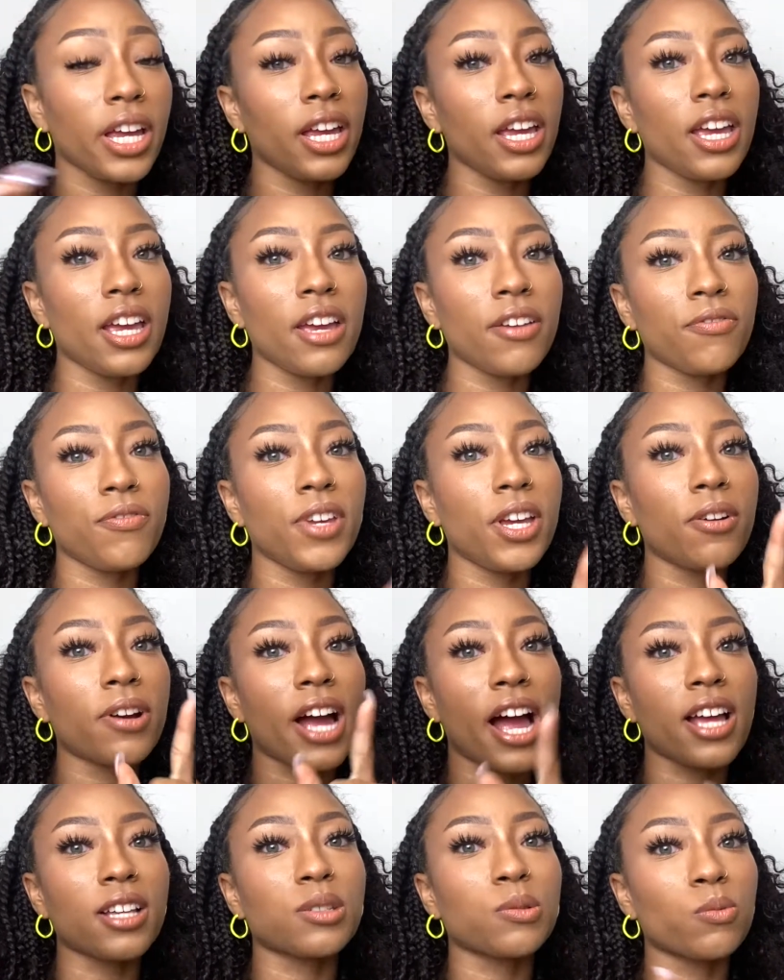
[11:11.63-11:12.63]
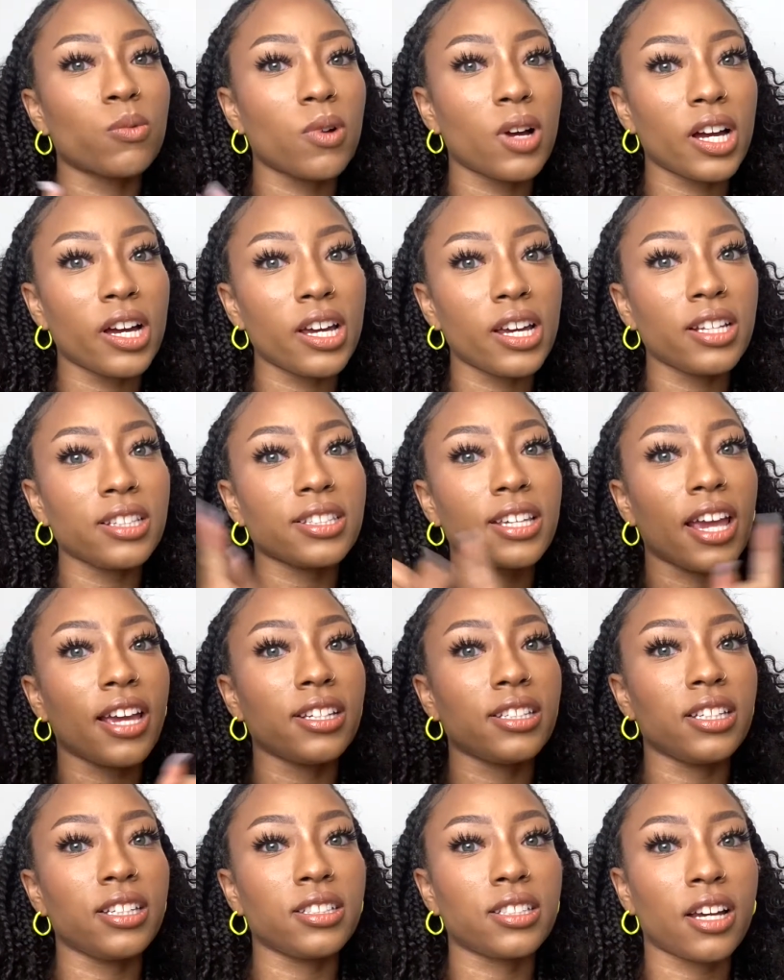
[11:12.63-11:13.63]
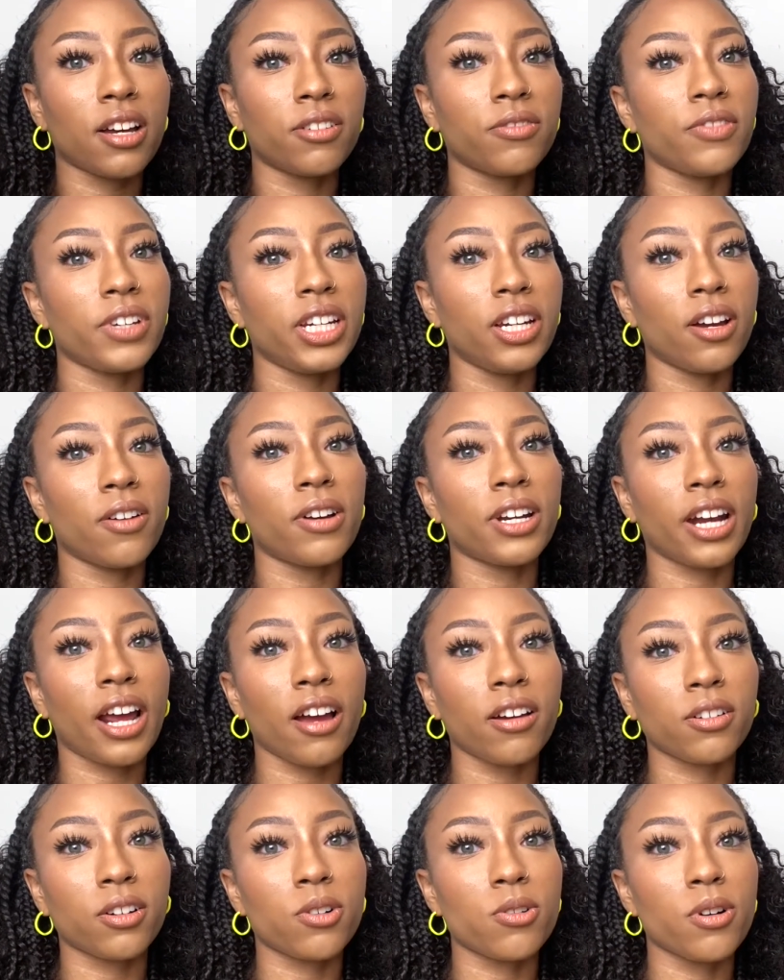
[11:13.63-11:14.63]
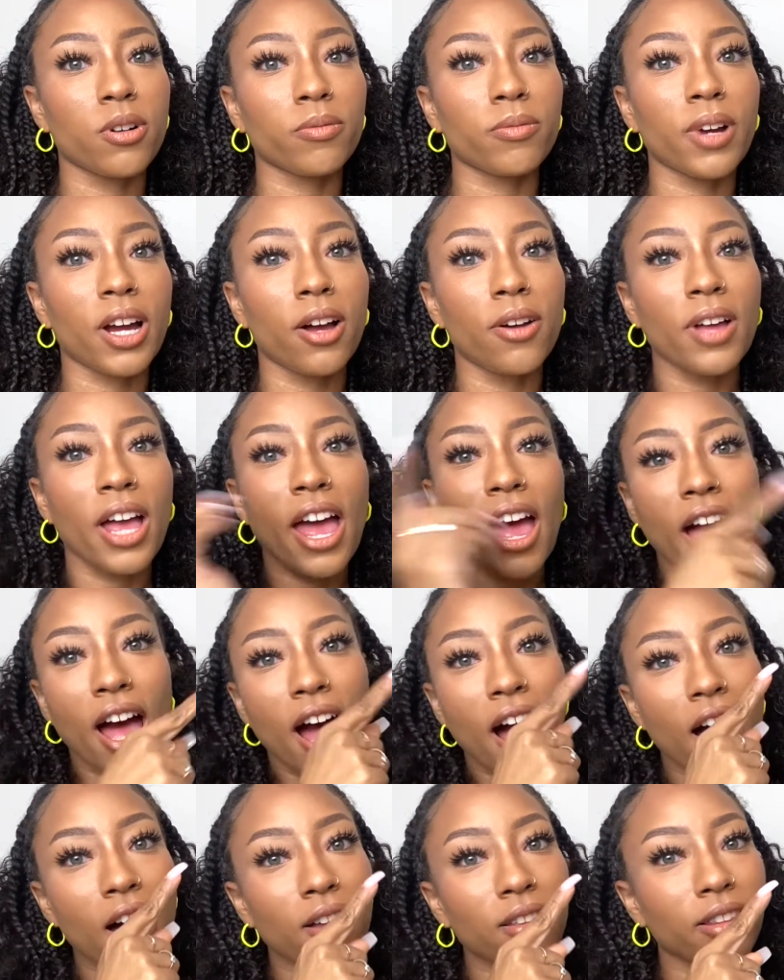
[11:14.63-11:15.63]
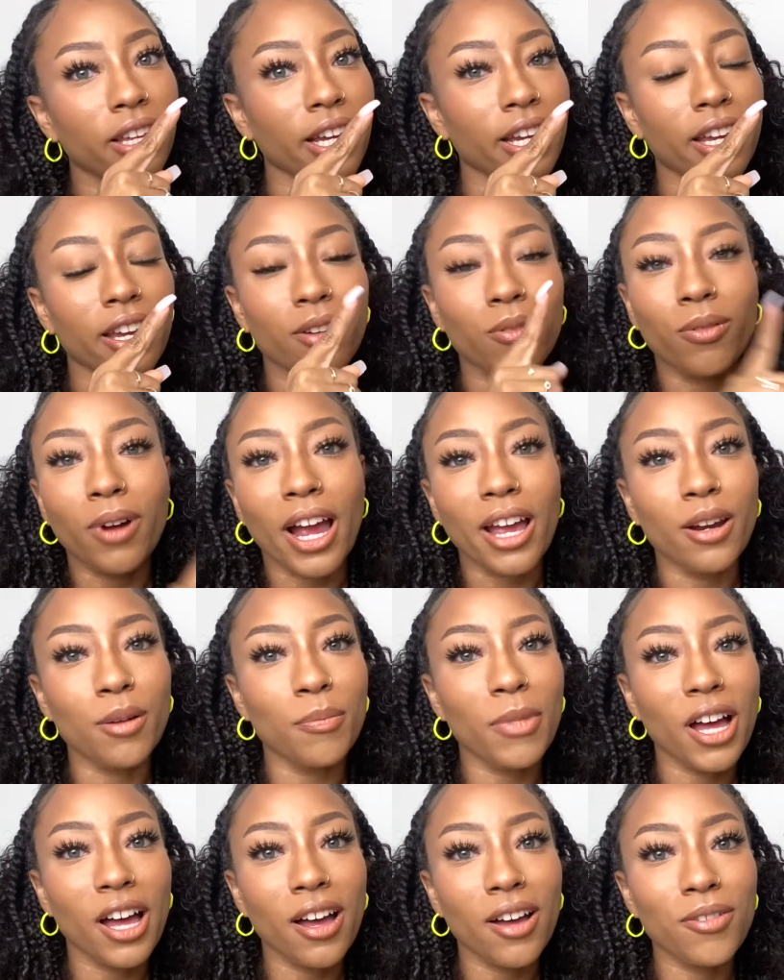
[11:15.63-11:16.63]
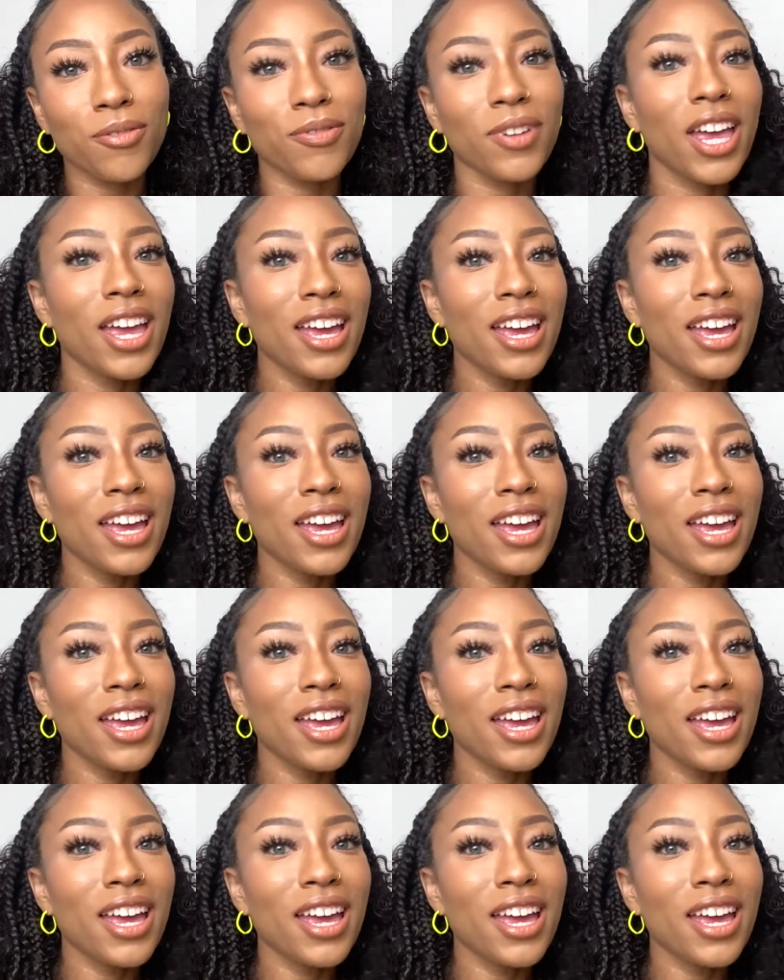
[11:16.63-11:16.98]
If you guys want a detailed video on how to cornrow, I'll link it right above.